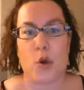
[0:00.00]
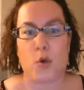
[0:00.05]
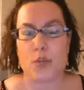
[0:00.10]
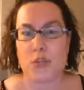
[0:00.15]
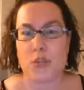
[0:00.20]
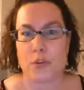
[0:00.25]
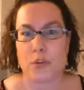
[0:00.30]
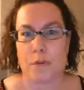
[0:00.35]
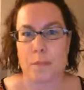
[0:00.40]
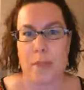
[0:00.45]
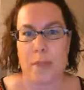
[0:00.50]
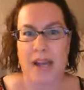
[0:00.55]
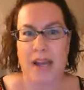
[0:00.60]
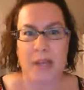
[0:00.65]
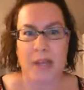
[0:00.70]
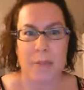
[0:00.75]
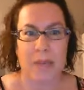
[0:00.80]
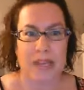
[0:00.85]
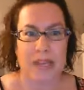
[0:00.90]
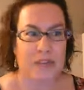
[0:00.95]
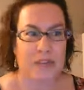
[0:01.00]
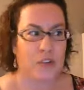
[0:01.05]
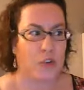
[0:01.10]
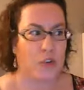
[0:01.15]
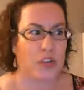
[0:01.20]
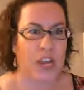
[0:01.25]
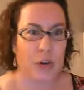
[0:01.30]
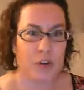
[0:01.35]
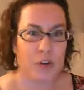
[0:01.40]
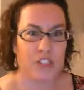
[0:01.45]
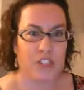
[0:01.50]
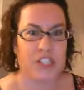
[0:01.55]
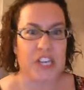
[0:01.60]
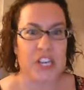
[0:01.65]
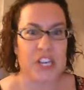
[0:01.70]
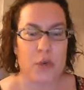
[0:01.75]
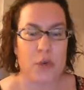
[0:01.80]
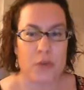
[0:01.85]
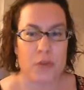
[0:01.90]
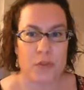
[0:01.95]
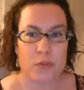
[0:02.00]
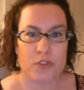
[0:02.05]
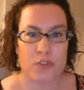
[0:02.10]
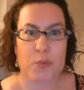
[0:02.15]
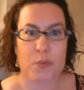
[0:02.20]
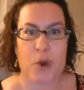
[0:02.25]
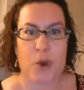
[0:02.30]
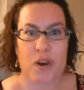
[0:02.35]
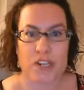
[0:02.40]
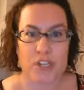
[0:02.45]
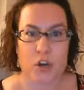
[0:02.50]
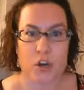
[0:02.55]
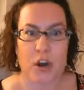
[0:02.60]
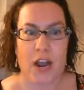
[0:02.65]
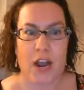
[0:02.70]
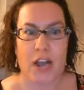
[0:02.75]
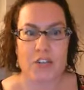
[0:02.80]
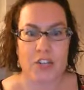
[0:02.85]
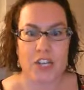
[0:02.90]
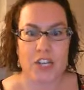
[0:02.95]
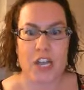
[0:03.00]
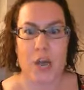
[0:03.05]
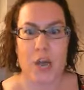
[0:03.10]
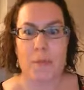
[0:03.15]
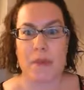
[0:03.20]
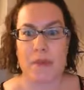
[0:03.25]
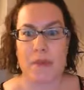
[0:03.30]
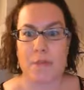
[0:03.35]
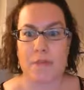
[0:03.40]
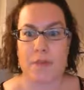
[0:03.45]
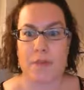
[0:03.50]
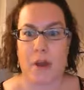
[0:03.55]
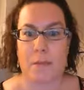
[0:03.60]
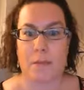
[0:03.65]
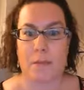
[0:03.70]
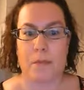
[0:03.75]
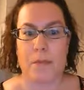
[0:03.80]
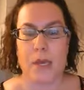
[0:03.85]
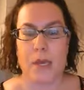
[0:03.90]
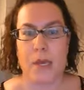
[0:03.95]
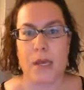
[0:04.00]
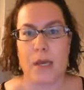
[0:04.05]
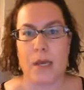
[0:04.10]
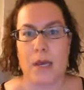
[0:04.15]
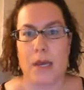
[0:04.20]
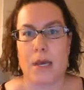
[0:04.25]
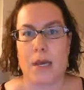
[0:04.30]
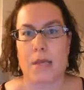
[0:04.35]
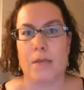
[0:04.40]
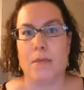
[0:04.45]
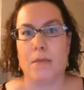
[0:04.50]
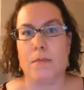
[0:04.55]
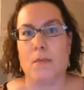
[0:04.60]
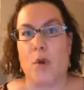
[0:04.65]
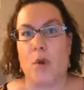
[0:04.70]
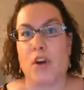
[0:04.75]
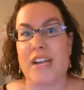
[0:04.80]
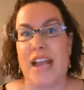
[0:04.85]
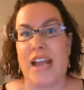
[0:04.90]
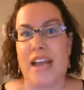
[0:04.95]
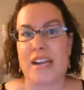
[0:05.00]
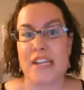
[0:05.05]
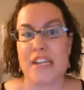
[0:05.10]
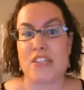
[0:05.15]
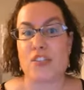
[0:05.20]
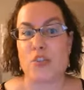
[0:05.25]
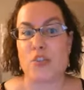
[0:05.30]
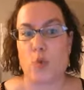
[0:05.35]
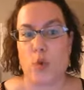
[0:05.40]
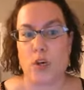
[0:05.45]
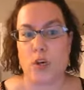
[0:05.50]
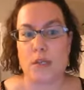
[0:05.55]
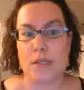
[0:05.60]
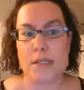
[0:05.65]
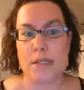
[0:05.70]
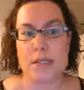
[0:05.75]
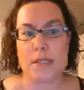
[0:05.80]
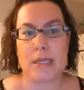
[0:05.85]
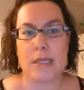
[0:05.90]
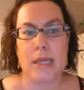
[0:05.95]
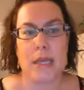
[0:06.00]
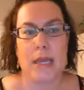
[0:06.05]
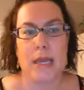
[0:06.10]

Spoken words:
of backup, like they're guaranteeing you that those products are actually coming from organic source.